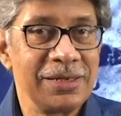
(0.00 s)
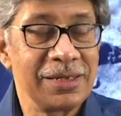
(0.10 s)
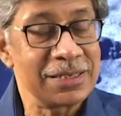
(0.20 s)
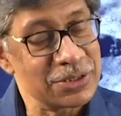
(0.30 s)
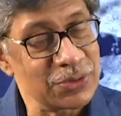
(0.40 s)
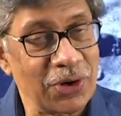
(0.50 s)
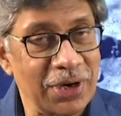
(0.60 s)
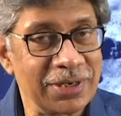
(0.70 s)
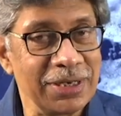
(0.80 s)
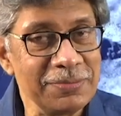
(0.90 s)

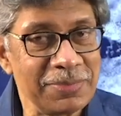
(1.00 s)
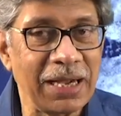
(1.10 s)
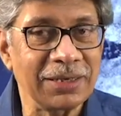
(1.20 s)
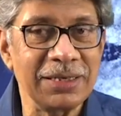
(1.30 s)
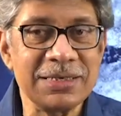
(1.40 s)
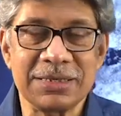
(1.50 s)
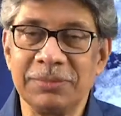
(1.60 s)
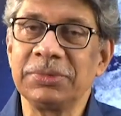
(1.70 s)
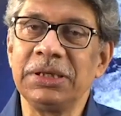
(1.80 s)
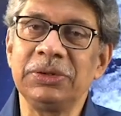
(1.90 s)
Asteroidal impact is
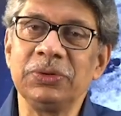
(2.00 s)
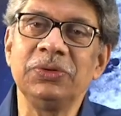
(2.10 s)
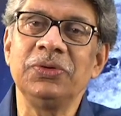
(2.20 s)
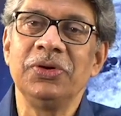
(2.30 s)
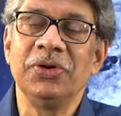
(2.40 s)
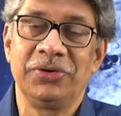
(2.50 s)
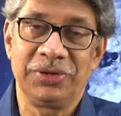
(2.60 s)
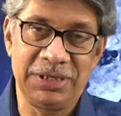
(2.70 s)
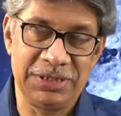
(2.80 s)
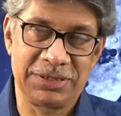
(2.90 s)
something to
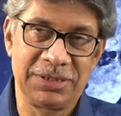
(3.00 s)
relish,